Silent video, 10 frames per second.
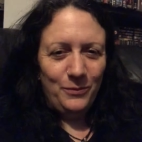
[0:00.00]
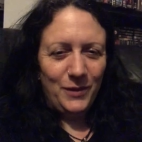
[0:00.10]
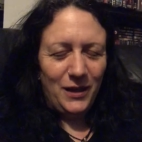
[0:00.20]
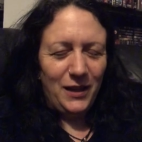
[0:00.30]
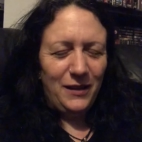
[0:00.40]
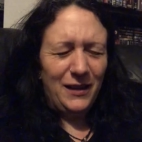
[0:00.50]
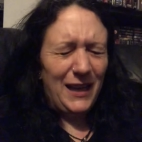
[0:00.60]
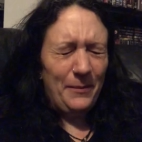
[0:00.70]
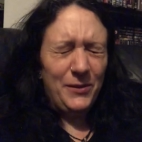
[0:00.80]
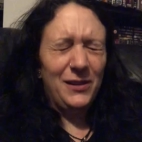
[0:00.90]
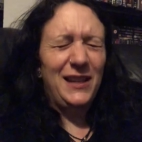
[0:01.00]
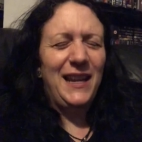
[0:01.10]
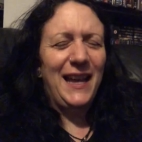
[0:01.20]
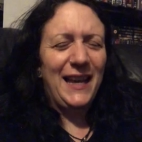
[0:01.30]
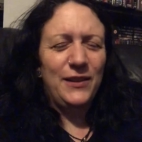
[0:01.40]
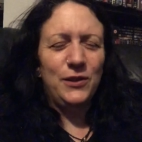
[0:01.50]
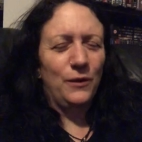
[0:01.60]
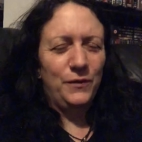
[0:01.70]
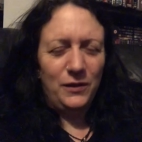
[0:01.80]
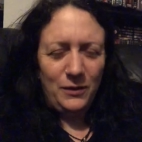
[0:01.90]
I absolutely hats
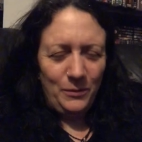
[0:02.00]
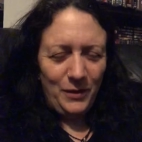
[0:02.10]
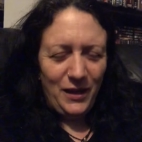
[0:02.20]
off to them.